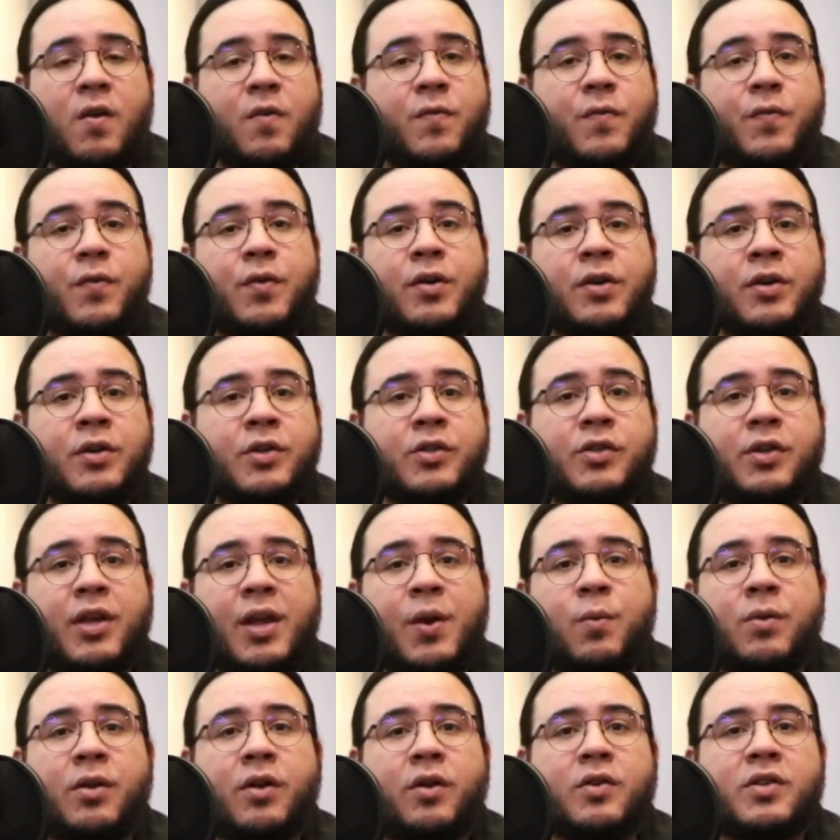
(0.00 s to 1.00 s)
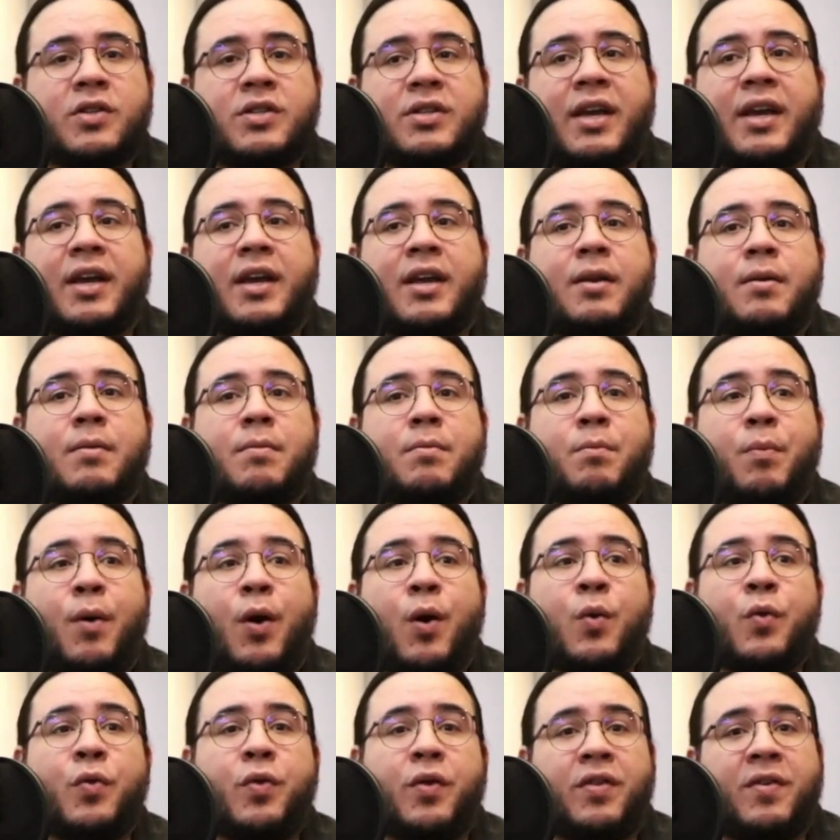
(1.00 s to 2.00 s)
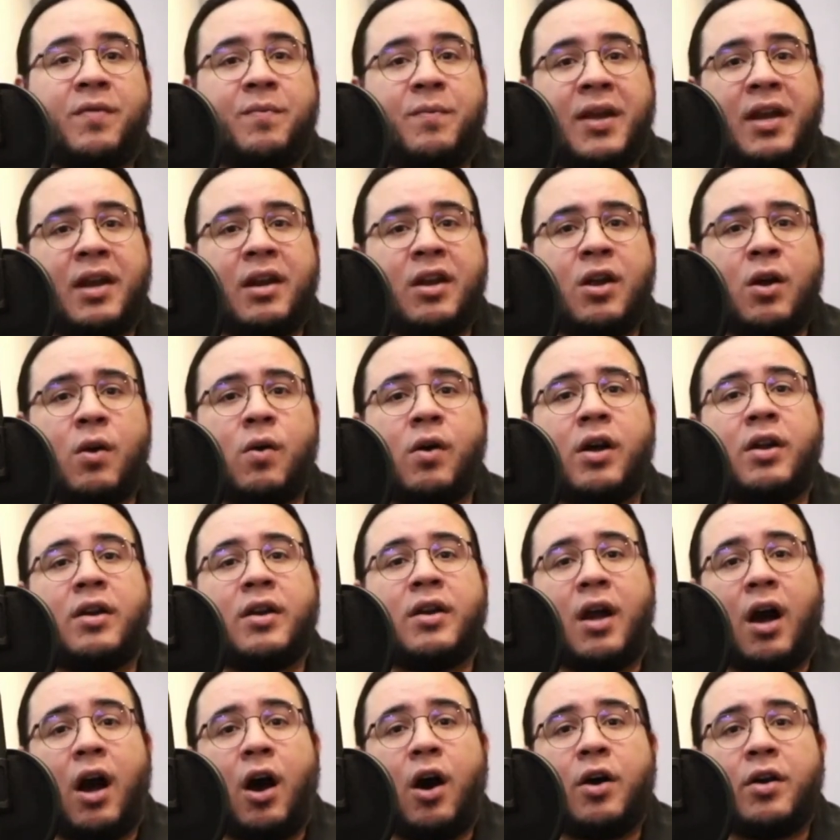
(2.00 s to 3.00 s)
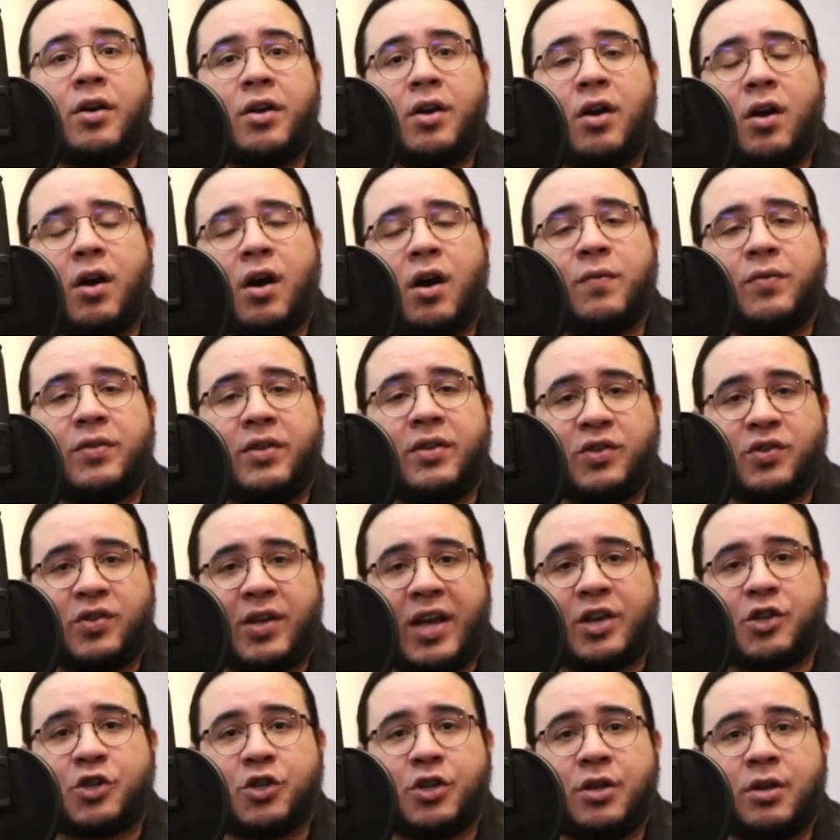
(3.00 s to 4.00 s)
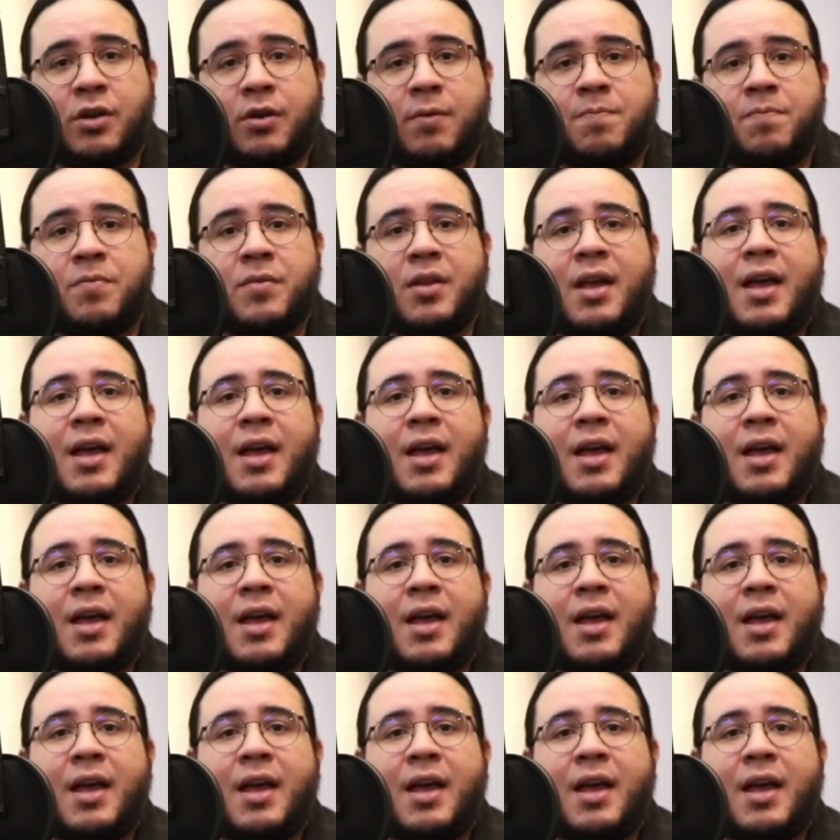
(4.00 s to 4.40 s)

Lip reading: First, it will contain both the video and the audio of this session.